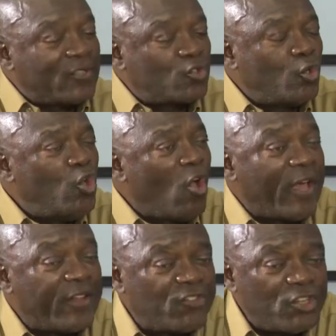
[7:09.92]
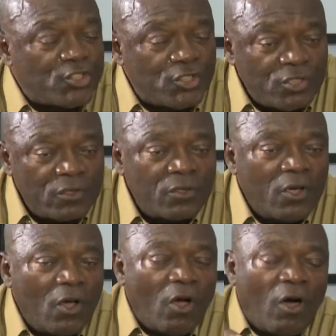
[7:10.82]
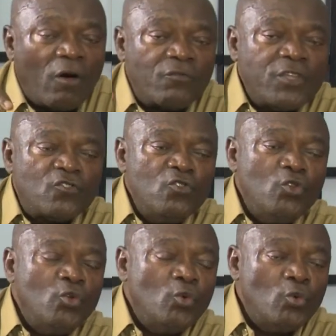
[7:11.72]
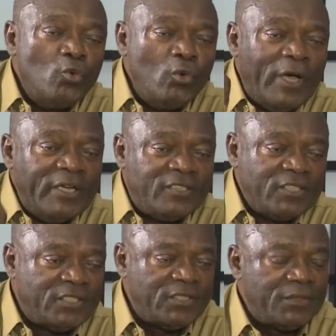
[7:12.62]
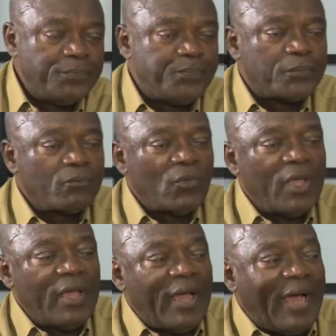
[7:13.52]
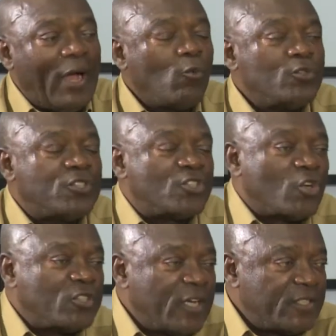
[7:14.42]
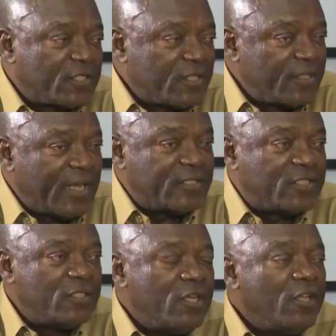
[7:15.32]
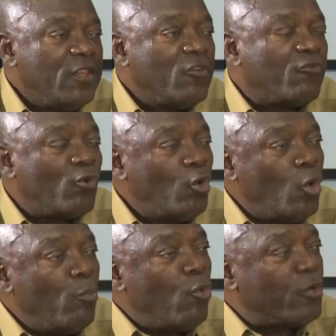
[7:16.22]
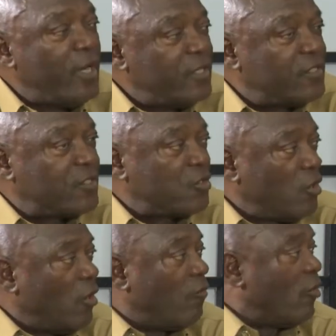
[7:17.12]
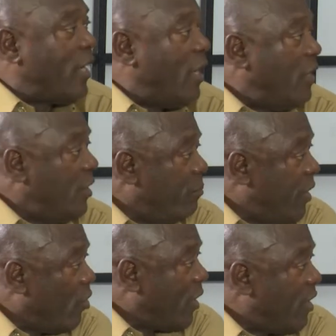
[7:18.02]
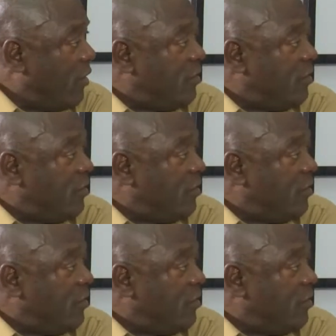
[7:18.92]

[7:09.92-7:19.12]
to the organization of this new entity, I would suggest that they follow models of in many other